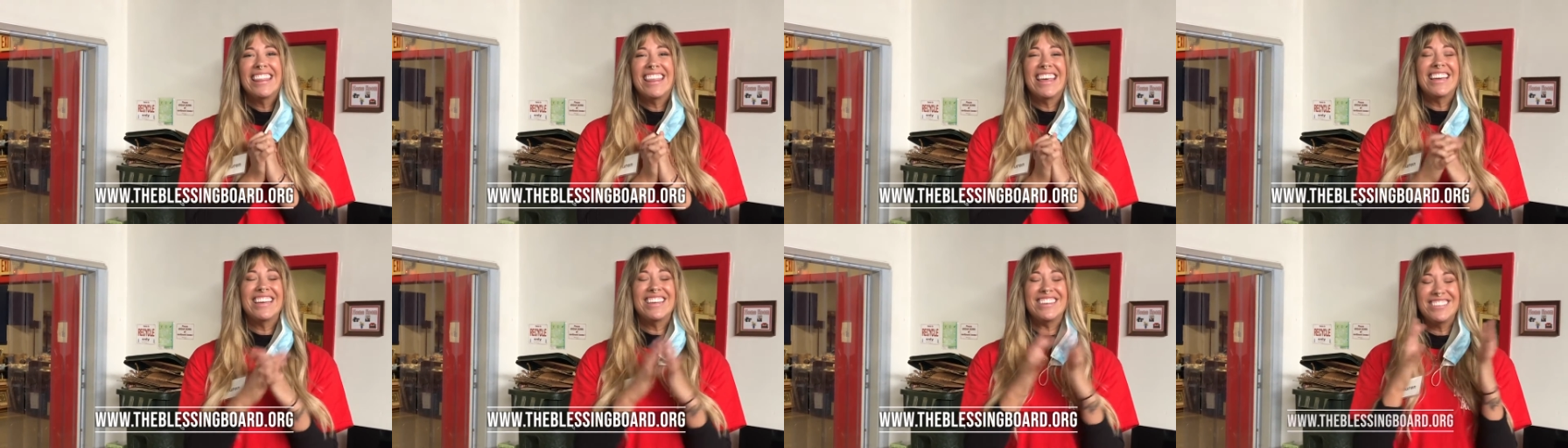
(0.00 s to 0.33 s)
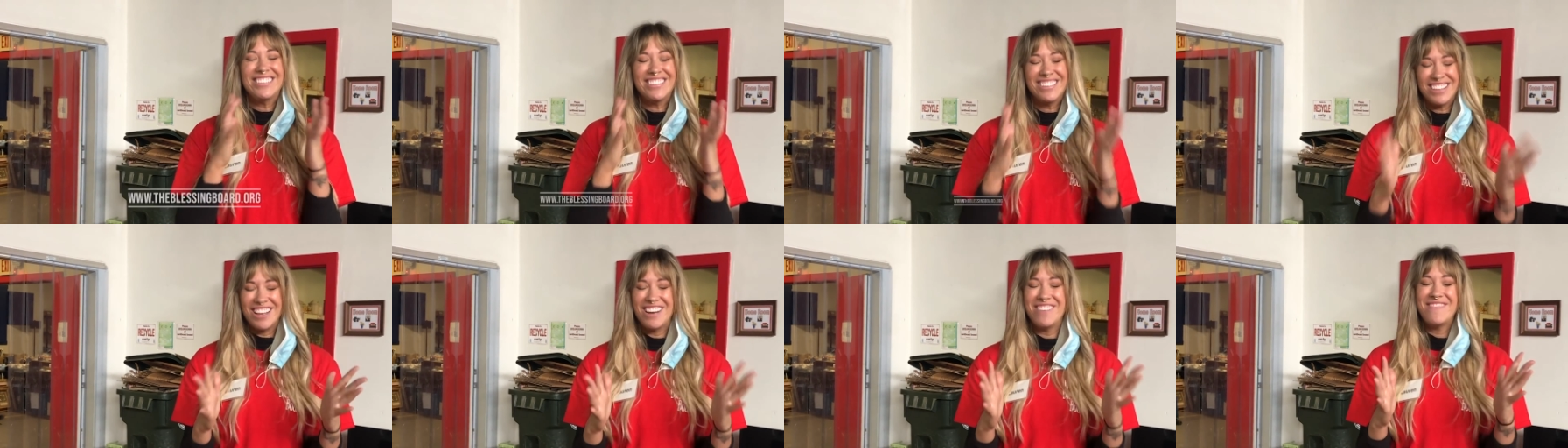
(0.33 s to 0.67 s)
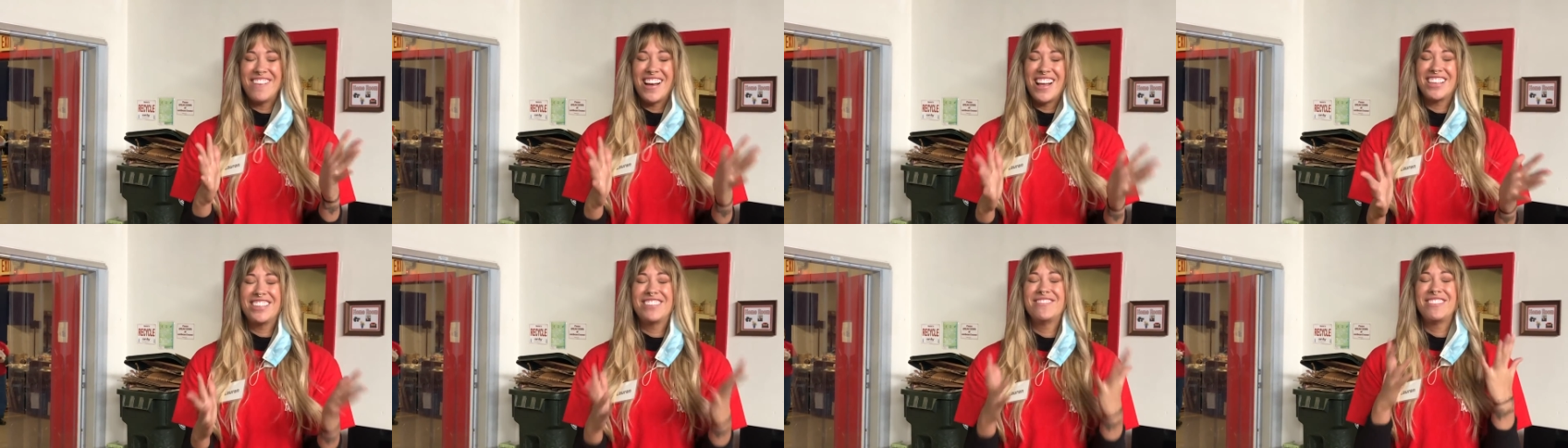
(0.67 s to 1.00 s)
Thank you so
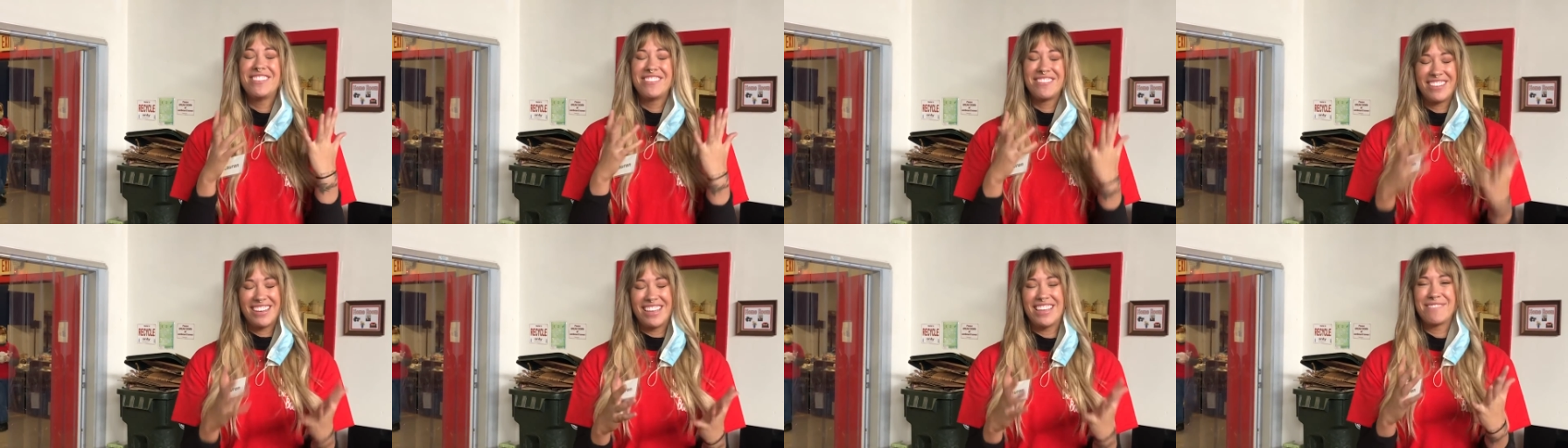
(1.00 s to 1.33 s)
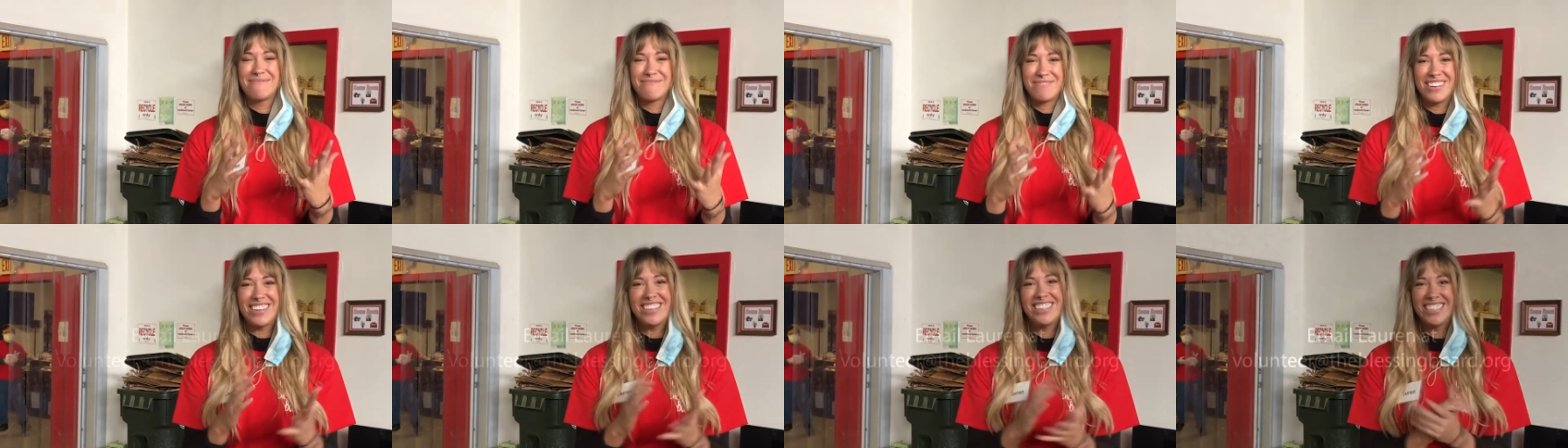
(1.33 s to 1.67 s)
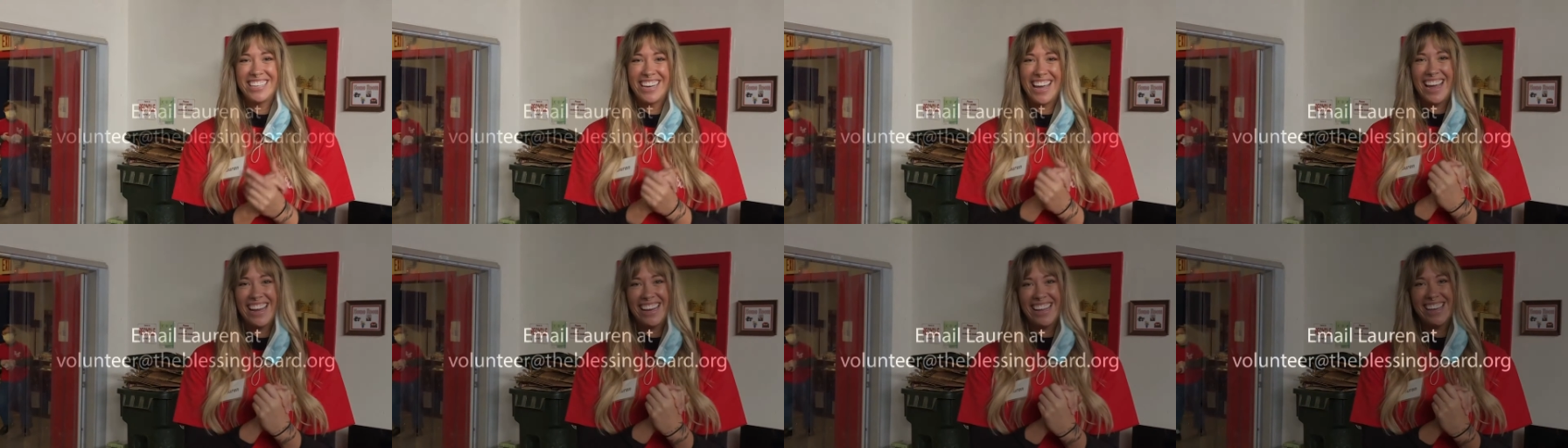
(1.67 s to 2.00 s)
much, and we really
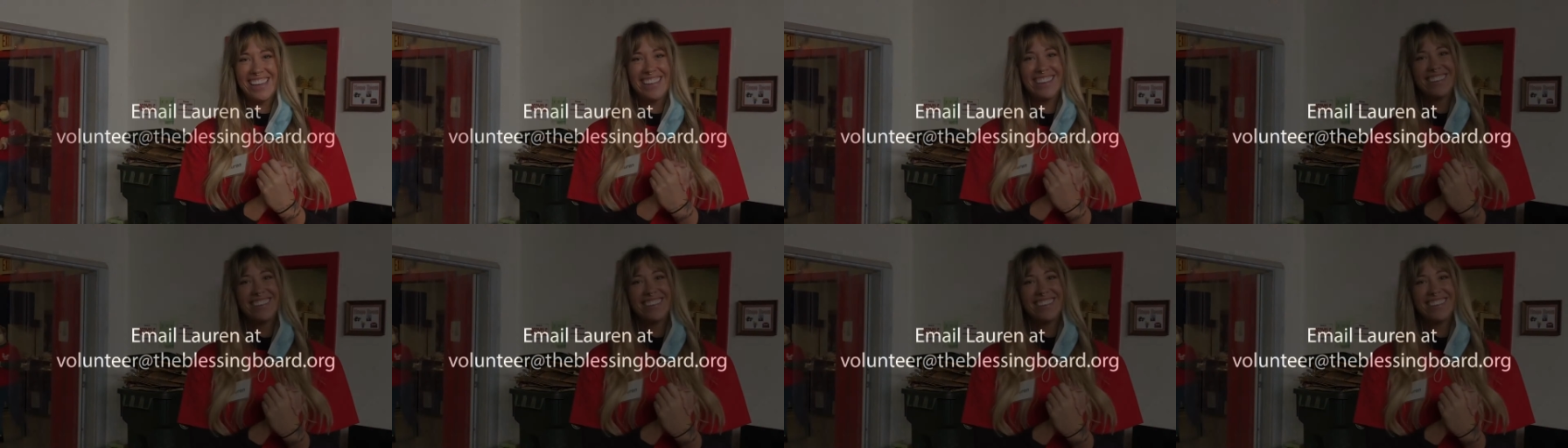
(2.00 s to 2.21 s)
appreciate it.